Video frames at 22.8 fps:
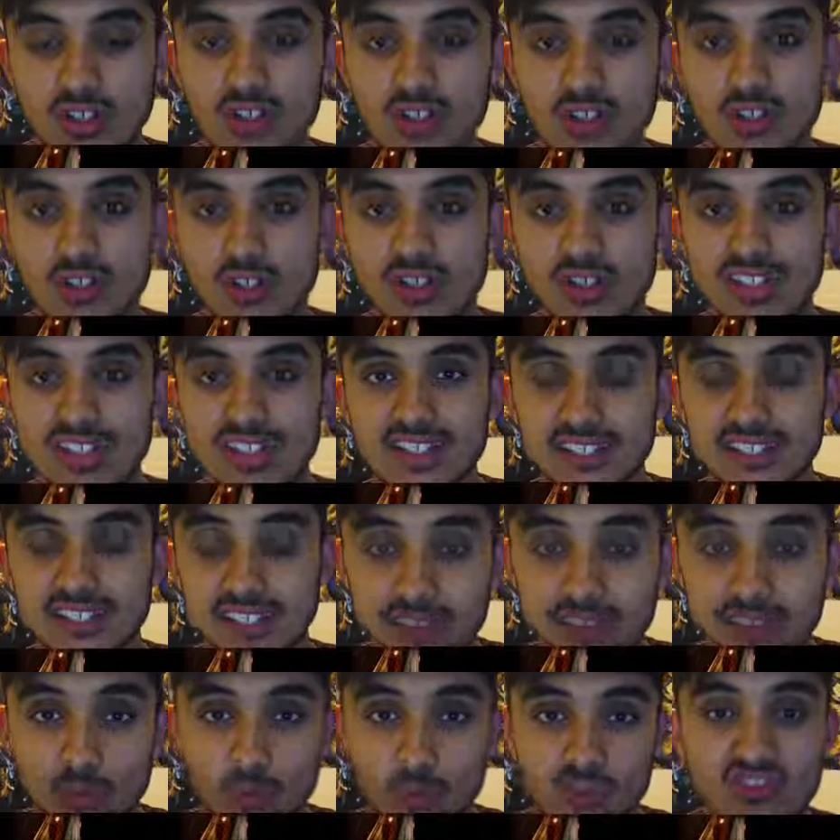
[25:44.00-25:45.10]
good that they
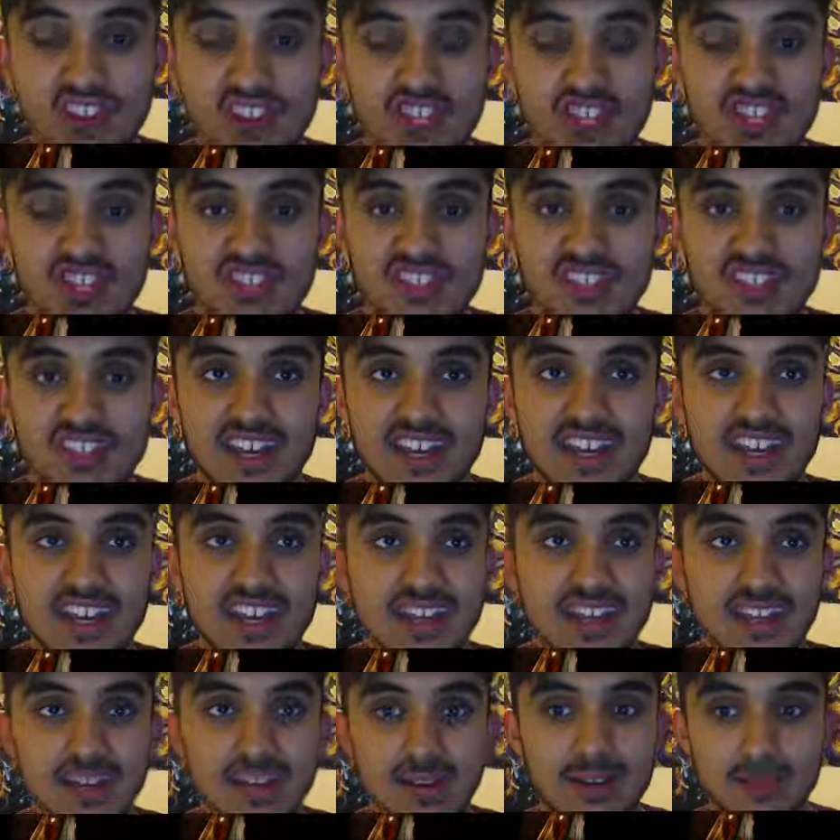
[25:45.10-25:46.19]
didn't rush into that.
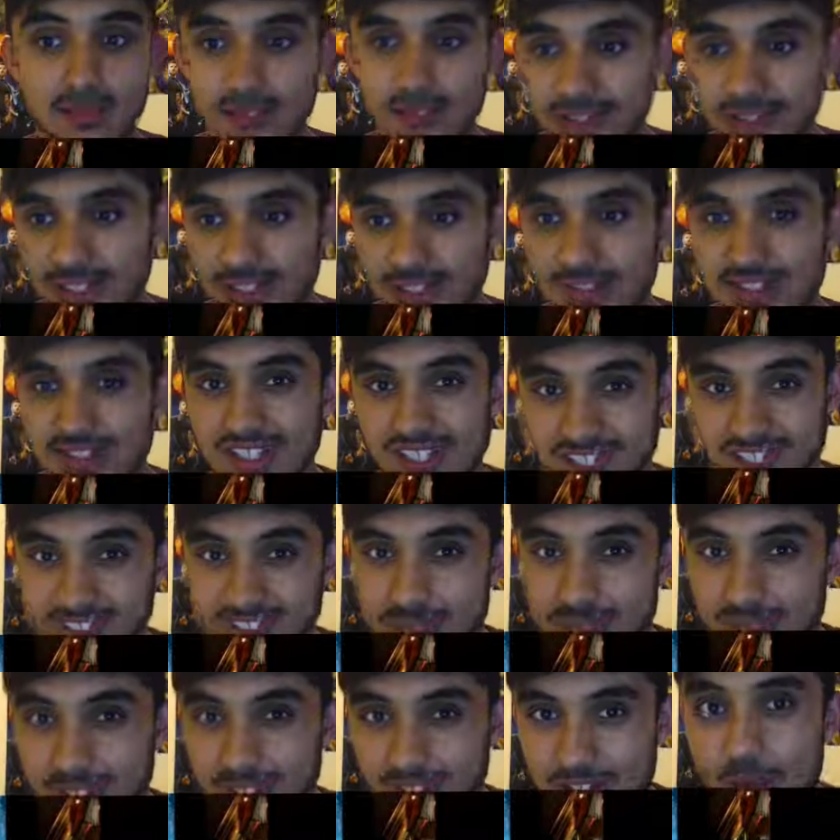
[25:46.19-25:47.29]
But it looks like they're going to
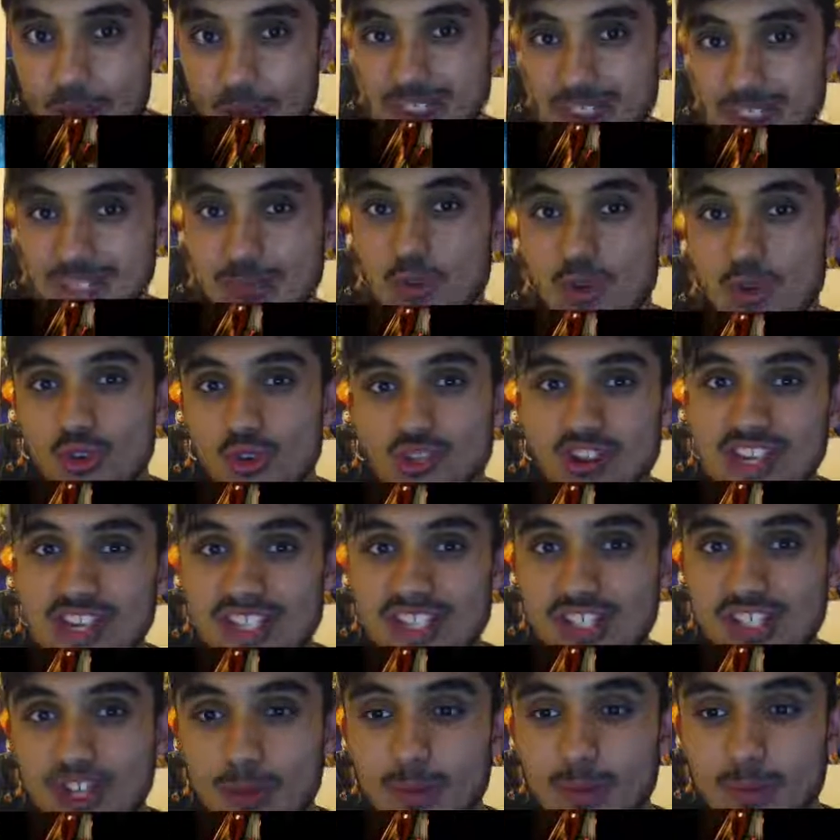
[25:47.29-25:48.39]
be going into more crazy
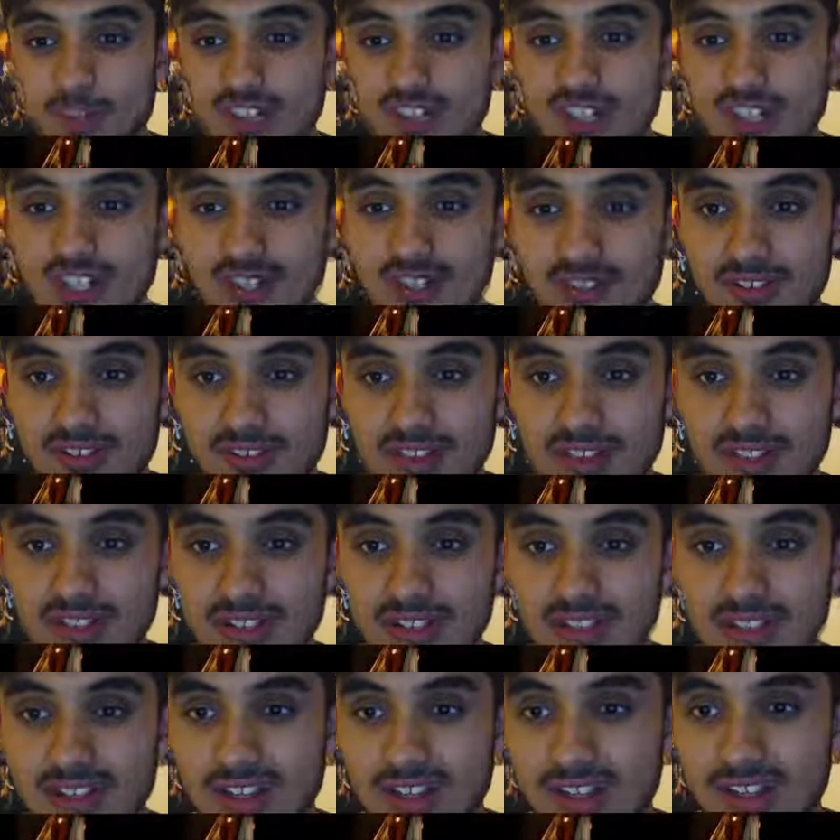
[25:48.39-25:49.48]
comic book stuff,
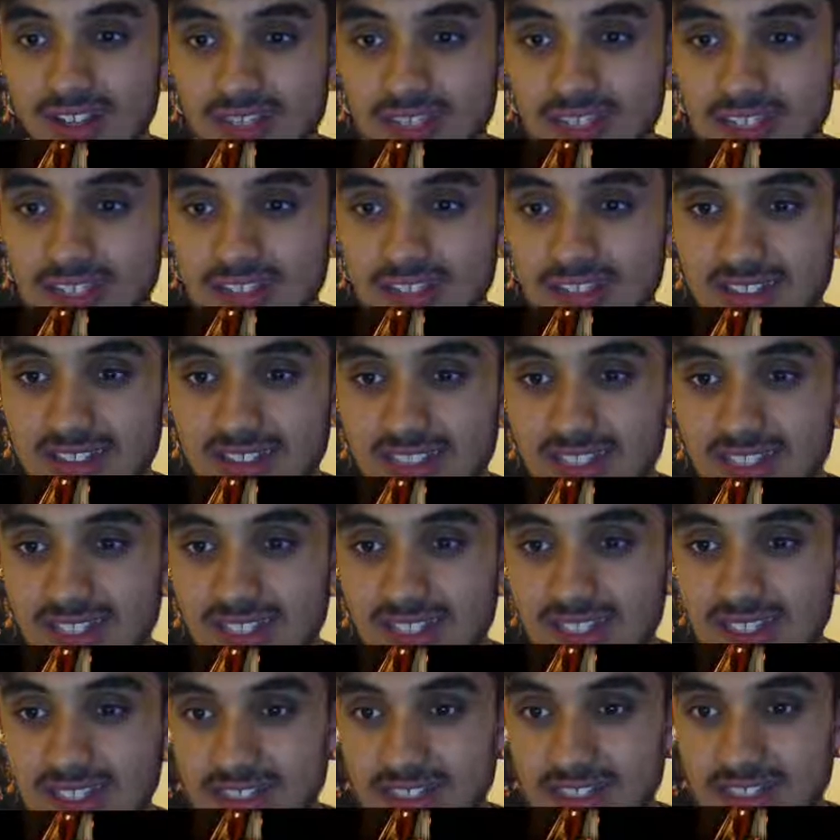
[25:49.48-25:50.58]
and
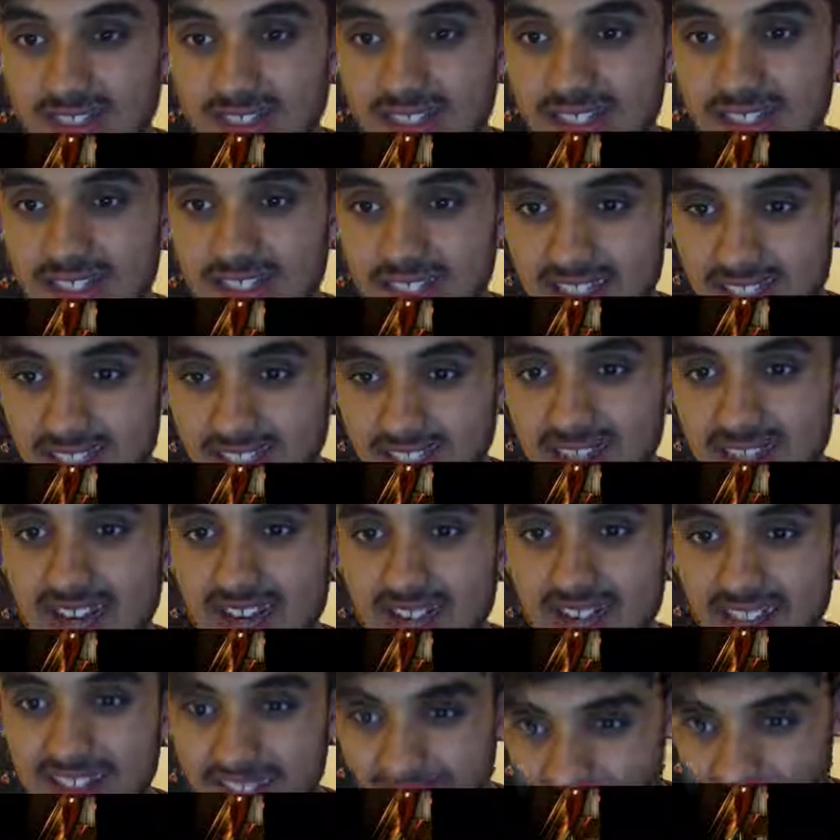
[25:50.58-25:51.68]

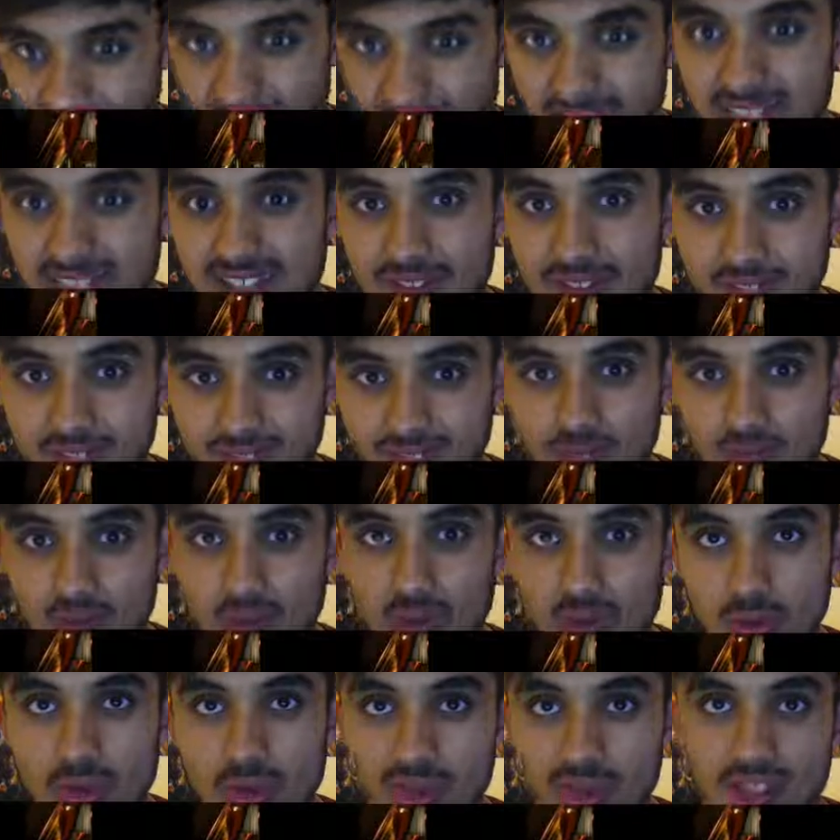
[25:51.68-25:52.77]
it felt
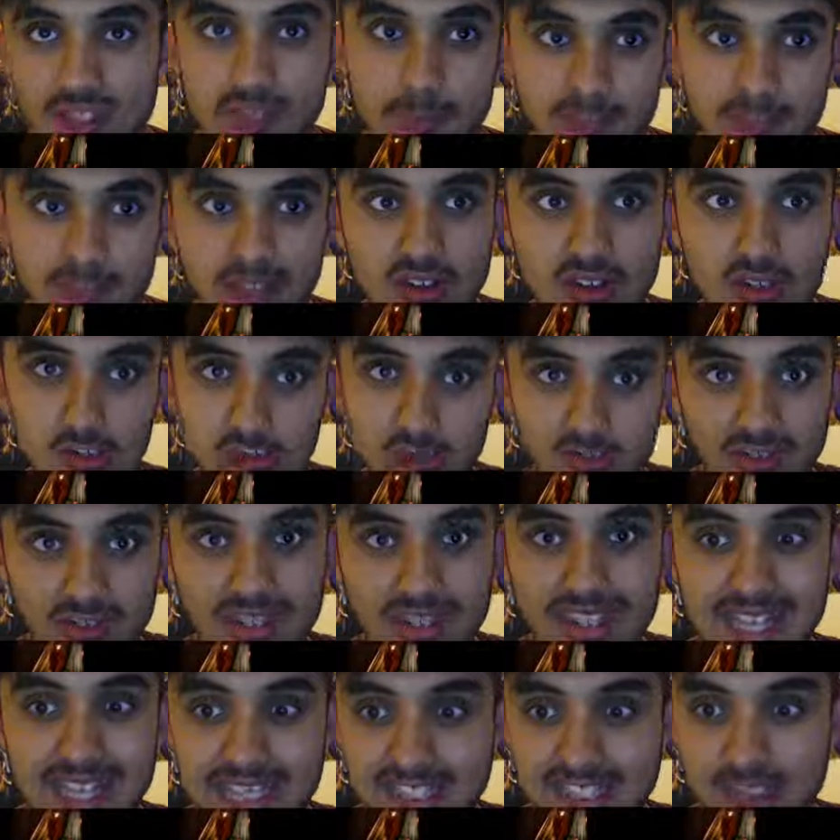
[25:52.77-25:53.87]
cool. It felt a bit, of course,
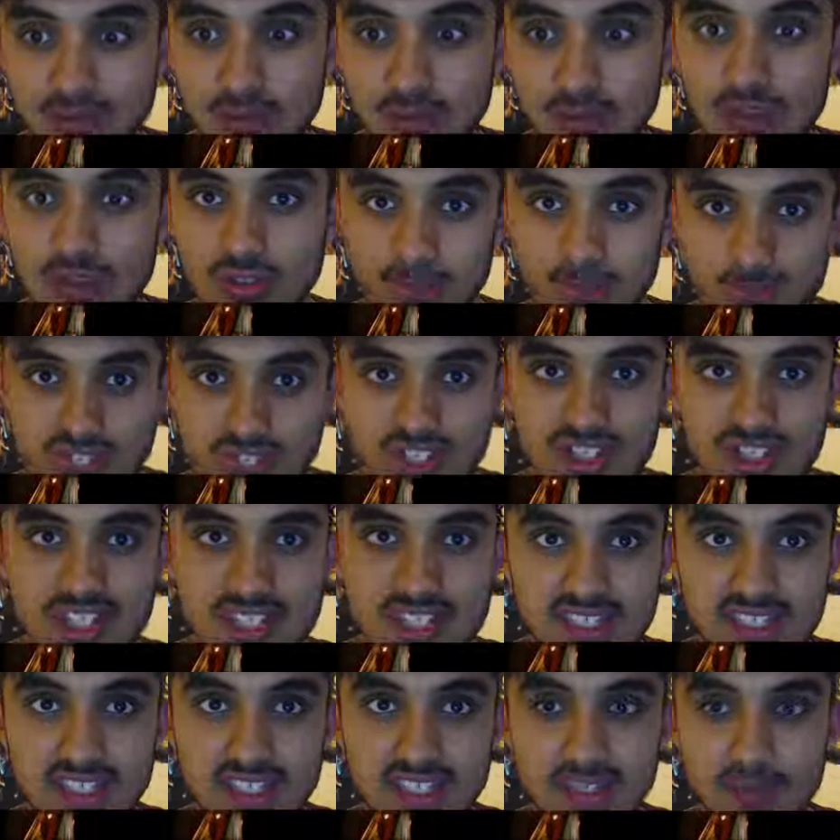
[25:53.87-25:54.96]
fantastical, a bit
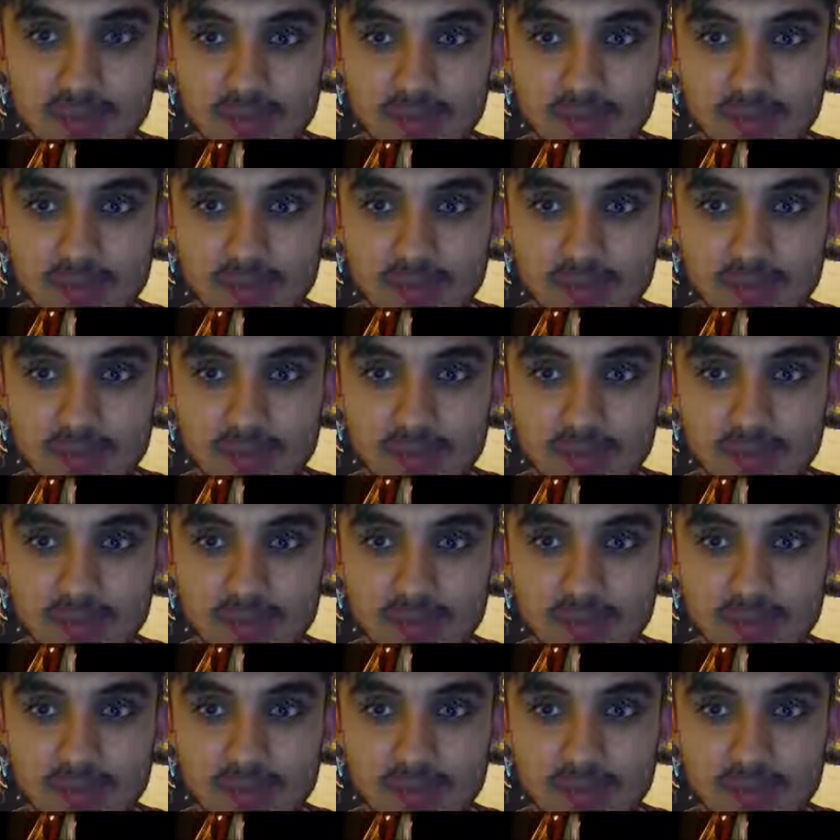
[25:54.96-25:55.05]
cheesy.